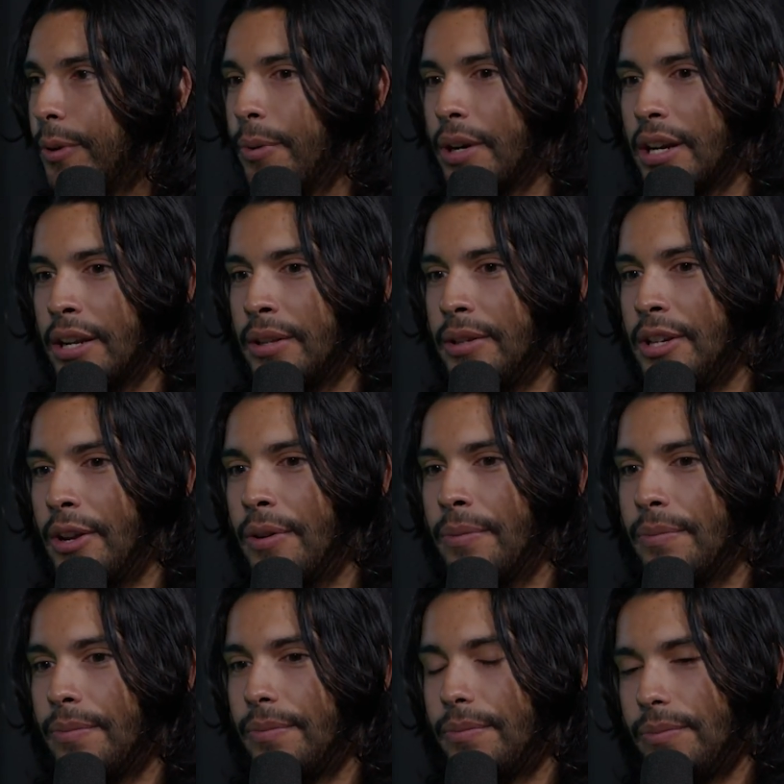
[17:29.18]
So we're gonna
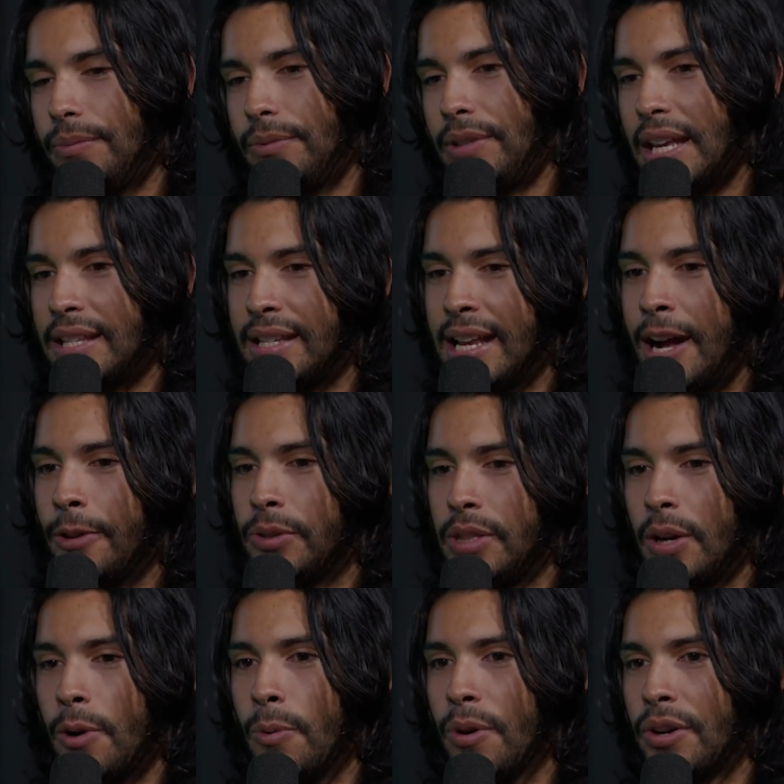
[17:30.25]
test it out, see
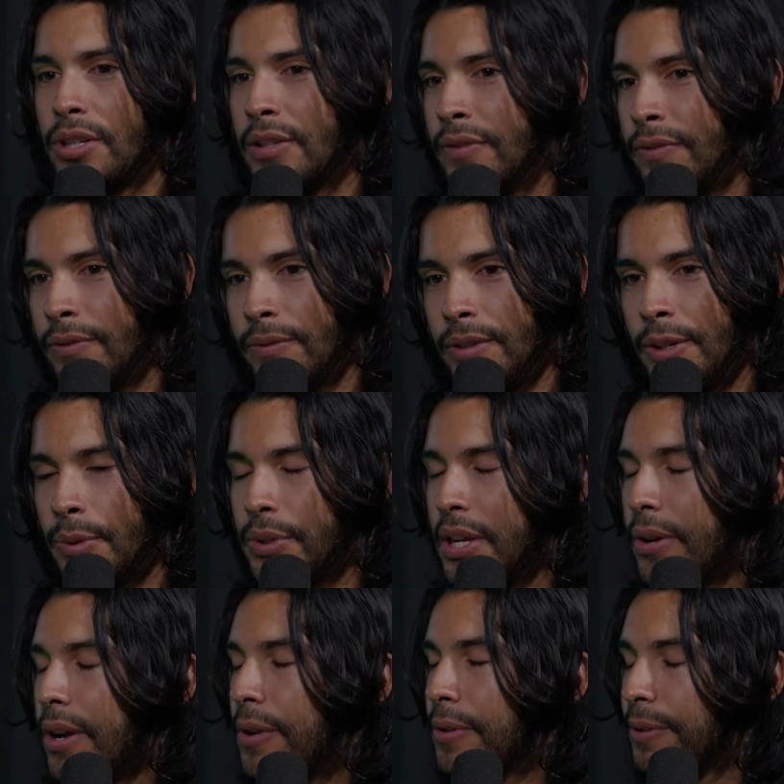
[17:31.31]
how it works, see how
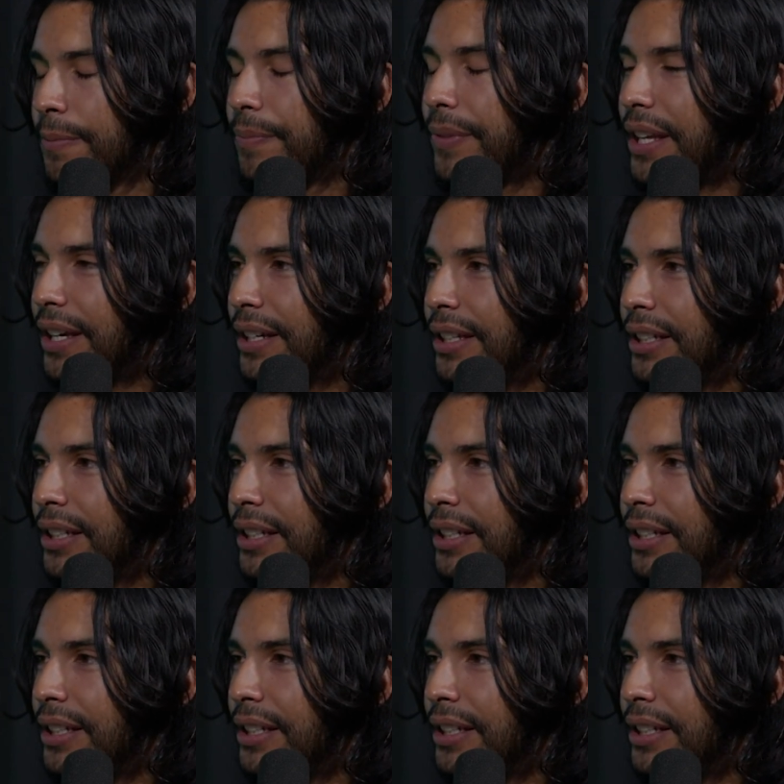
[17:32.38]
it goes. Yeah.